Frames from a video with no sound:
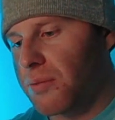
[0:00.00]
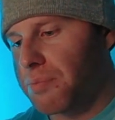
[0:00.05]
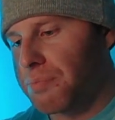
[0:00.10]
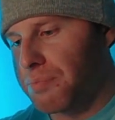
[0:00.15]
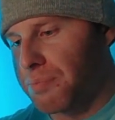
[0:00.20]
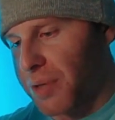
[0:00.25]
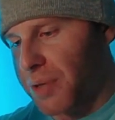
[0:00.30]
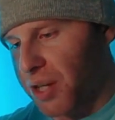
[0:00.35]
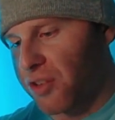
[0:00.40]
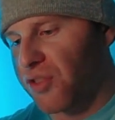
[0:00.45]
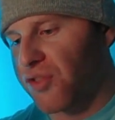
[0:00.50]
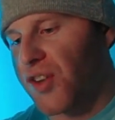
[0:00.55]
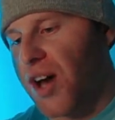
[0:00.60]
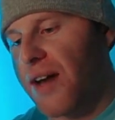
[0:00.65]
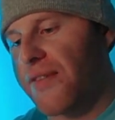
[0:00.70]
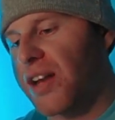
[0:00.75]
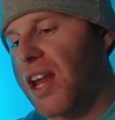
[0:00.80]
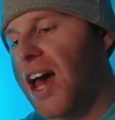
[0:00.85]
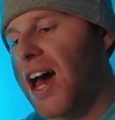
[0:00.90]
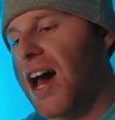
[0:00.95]
Bills
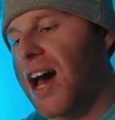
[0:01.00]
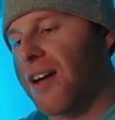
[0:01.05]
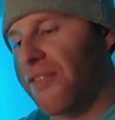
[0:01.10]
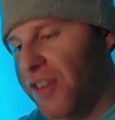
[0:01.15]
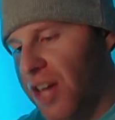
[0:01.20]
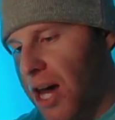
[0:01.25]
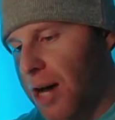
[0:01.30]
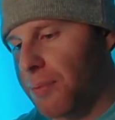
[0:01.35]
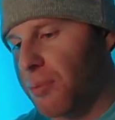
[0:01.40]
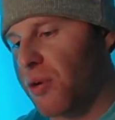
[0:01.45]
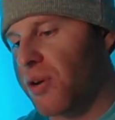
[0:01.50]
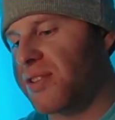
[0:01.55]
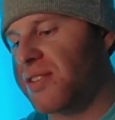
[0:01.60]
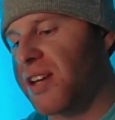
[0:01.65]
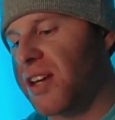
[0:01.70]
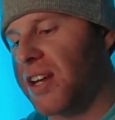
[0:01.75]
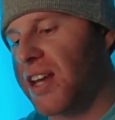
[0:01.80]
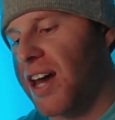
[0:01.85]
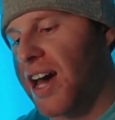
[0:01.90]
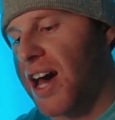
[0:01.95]
five and a half, Cowboys
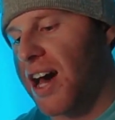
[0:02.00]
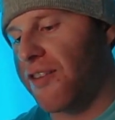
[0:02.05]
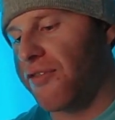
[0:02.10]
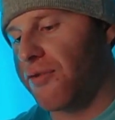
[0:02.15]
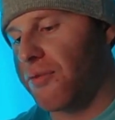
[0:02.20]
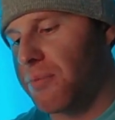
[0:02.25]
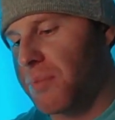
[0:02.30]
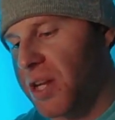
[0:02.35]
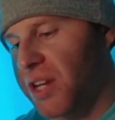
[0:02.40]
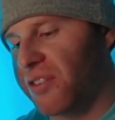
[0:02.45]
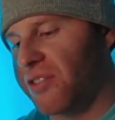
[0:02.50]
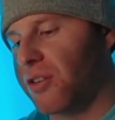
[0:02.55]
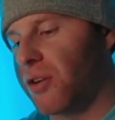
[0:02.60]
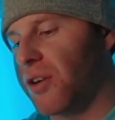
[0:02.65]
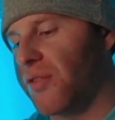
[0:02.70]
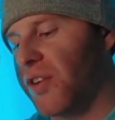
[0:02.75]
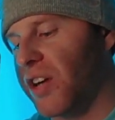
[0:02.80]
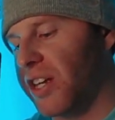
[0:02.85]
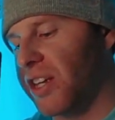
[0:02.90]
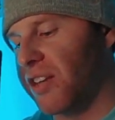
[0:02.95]
eight and a half, Minnesota
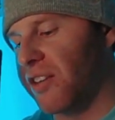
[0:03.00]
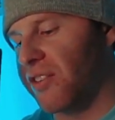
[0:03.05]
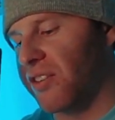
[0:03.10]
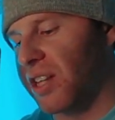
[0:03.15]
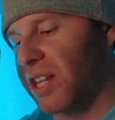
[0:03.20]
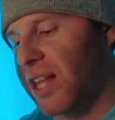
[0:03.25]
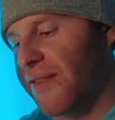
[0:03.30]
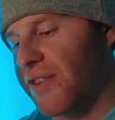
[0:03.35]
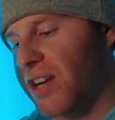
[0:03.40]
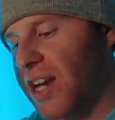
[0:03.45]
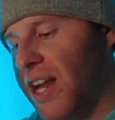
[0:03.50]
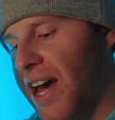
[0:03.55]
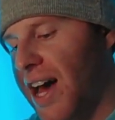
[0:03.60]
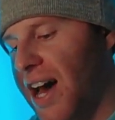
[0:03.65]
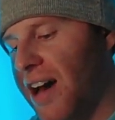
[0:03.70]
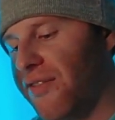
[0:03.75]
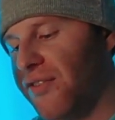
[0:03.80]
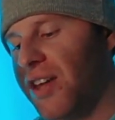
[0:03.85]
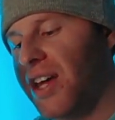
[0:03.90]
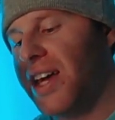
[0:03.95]
Vikings eleven and a
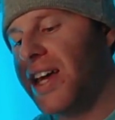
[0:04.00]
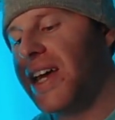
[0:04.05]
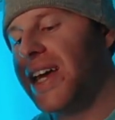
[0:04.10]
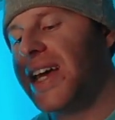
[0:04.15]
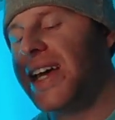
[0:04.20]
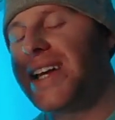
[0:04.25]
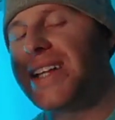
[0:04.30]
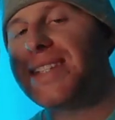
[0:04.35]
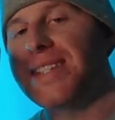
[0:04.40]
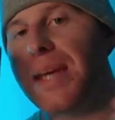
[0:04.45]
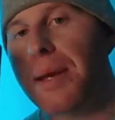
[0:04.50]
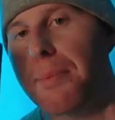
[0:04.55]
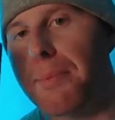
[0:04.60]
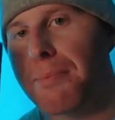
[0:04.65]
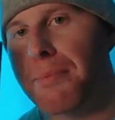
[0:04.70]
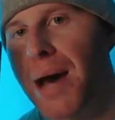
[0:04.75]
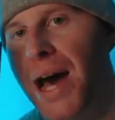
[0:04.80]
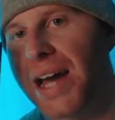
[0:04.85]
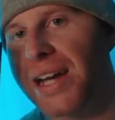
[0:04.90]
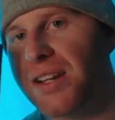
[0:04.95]
half. It's at
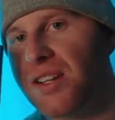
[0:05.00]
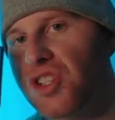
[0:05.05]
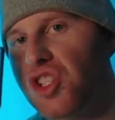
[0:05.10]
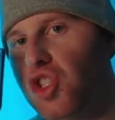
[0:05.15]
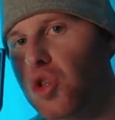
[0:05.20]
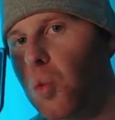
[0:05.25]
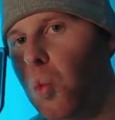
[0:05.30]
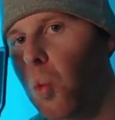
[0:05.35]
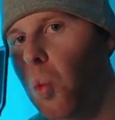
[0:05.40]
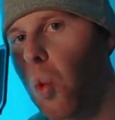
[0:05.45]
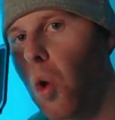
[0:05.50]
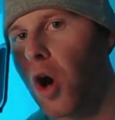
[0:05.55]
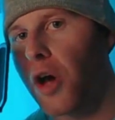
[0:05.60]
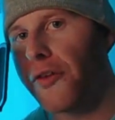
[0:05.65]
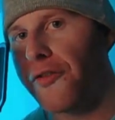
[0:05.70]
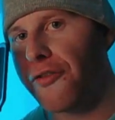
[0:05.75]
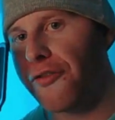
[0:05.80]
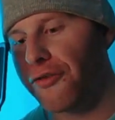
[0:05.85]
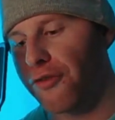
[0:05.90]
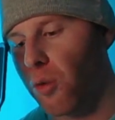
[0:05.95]
minus
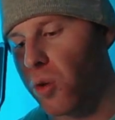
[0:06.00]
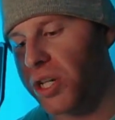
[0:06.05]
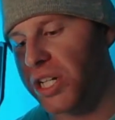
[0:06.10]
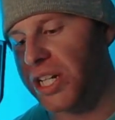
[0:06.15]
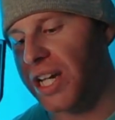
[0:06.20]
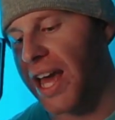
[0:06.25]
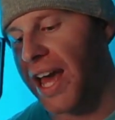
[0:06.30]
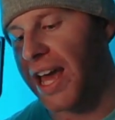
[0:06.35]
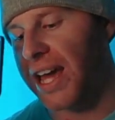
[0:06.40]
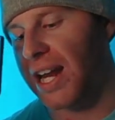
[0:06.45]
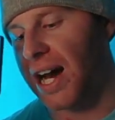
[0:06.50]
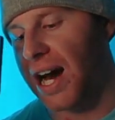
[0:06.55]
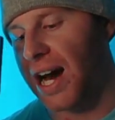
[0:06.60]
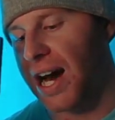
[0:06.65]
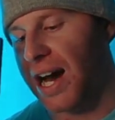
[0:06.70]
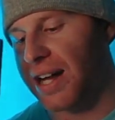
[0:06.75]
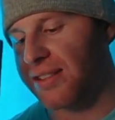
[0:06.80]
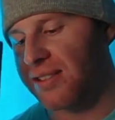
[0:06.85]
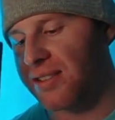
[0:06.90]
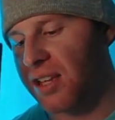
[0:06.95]
one forty eight
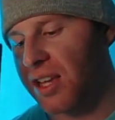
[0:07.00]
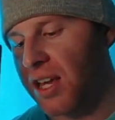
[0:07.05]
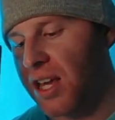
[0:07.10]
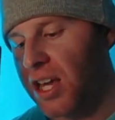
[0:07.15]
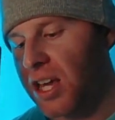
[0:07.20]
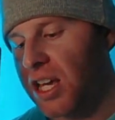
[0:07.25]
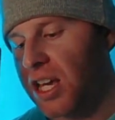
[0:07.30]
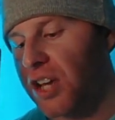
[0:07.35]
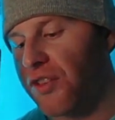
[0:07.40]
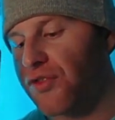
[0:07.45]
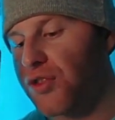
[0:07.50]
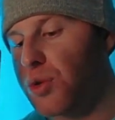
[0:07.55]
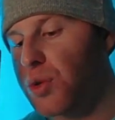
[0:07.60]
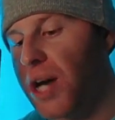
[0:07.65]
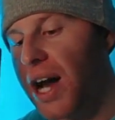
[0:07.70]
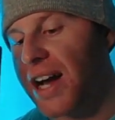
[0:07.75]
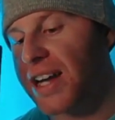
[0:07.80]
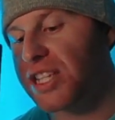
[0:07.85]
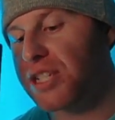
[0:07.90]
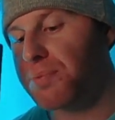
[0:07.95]
odds. If you
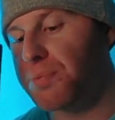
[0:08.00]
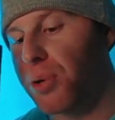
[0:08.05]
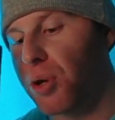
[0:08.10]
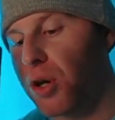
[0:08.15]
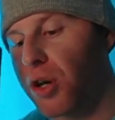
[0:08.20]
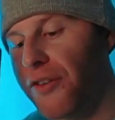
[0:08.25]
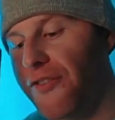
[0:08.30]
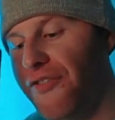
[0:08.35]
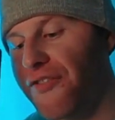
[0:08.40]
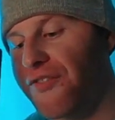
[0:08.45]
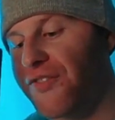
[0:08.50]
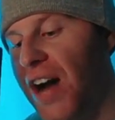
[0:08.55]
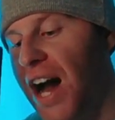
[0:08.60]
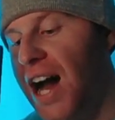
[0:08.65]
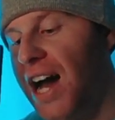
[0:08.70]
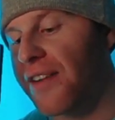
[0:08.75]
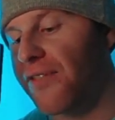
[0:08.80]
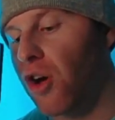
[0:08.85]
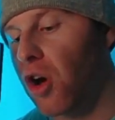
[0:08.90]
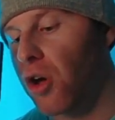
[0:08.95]
guys put
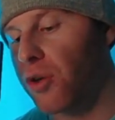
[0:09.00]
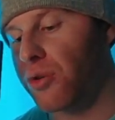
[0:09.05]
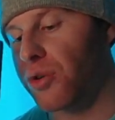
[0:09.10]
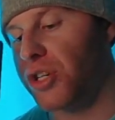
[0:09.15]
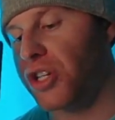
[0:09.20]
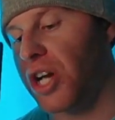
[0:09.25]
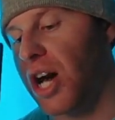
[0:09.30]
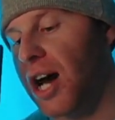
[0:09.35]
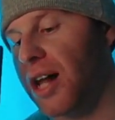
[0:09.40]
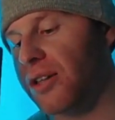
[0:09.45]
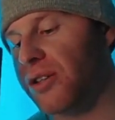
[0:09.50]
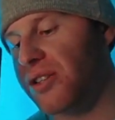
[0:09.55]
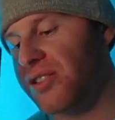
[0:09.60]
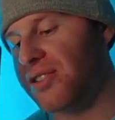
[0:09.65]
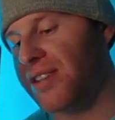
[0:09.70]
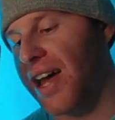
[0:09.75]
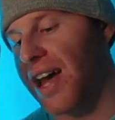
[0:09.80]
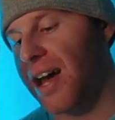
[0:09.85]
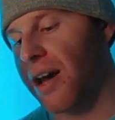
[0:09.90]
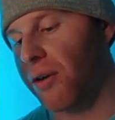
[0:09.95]
five hundred dollars
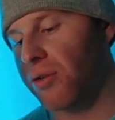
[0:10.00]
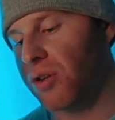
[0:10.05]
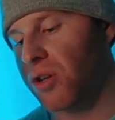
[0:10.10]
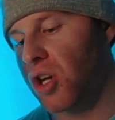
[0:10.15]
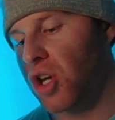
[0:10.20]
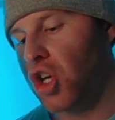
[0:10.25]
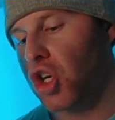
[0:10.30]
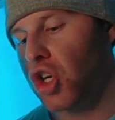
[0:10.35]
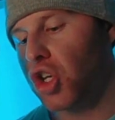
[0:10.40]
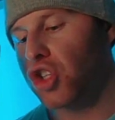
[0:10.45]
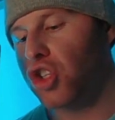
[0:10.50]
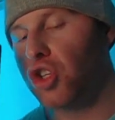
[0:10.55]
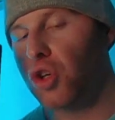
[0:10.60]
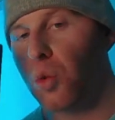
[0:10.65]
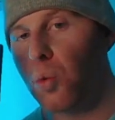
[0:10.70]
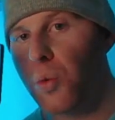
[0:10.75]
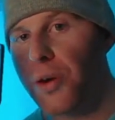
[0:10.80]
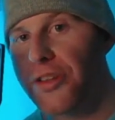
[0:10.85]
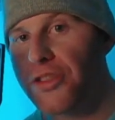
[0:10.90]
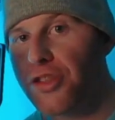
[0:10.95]
down, you'll
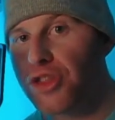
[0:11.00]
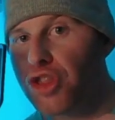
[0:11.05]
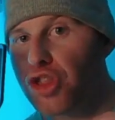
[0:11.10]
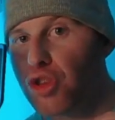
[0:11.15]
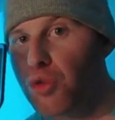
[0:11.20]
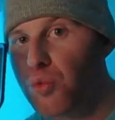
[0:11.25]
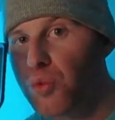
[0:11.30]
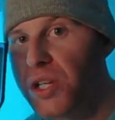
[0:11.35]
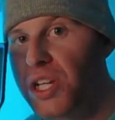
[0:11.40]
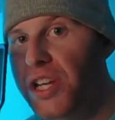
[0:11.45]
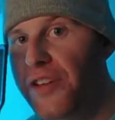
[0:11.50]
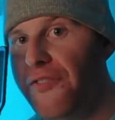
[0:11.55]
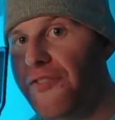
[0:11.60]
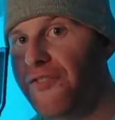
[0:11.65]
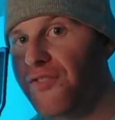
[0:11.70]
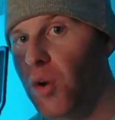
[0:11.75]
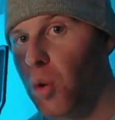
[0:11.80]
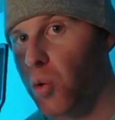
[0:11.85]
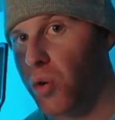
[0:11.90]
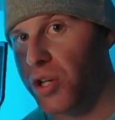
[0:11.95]
win three
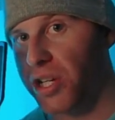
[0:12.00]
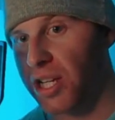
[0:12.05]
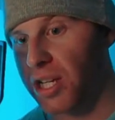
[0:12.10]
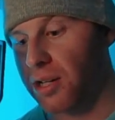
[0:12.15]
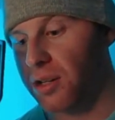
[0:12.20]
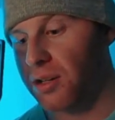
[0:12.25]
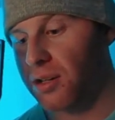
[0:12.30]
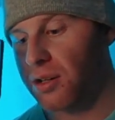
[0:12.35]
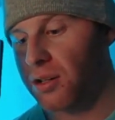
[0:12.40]
forty.